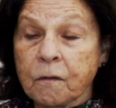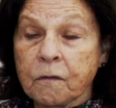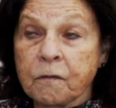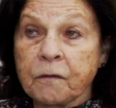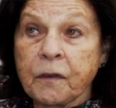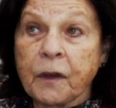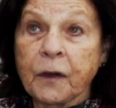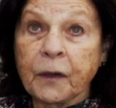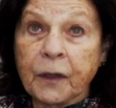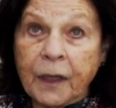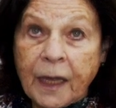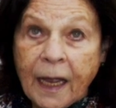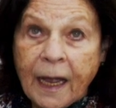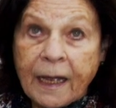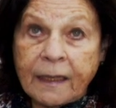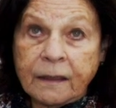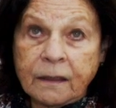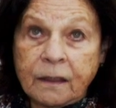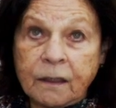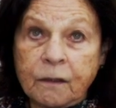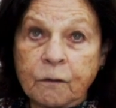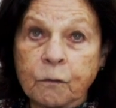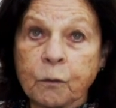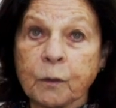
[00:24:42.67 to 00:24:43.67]
very
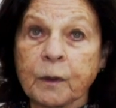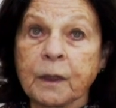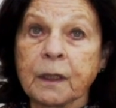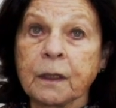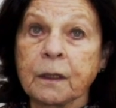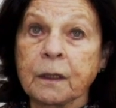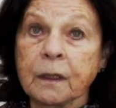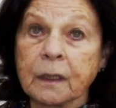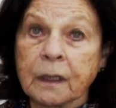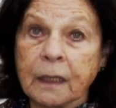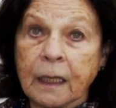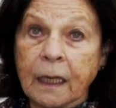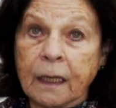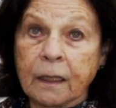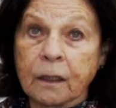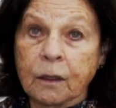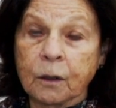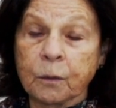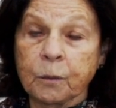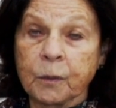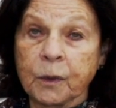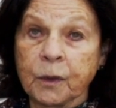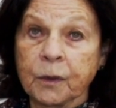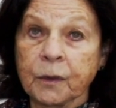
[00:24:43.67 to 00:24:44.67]
active within the gay
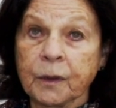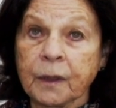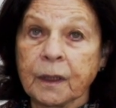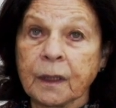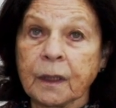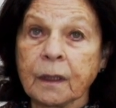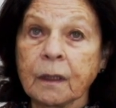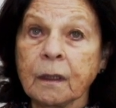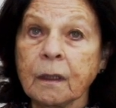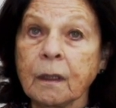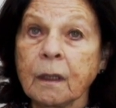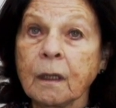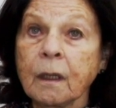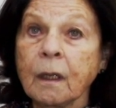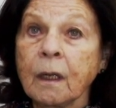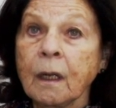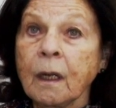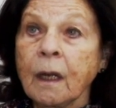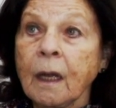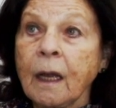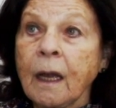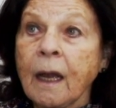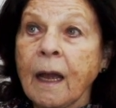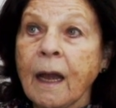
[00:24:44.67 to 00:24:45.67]
community,
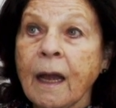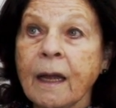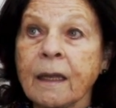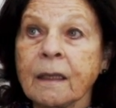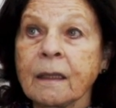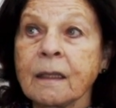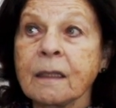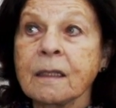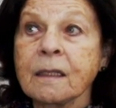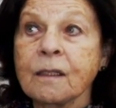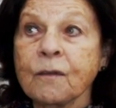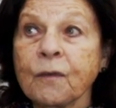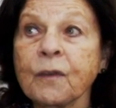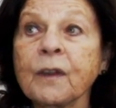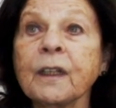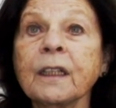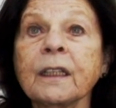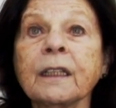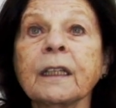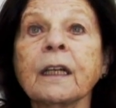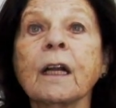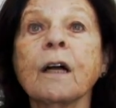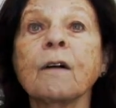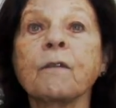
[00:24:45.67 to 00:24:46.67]
and this
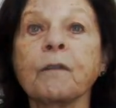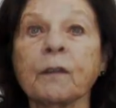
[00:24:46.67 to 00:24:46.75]
feeling of